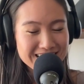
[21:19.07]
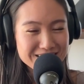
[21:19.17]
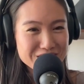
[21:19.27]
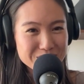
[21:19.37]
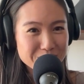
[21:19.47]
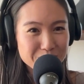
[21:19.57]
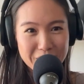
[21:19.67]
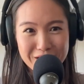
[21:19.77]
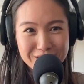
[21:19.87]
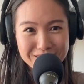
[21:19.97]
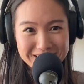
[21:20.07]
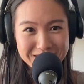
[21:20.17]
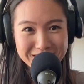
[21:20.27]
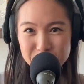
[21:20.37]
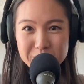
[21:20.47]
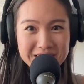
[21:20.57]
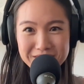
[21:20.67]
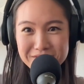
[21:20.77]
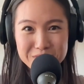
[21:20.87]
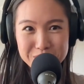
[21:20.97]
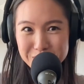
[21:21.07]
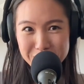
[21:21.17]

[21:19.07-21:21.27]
and she would wear like a queen of voodoo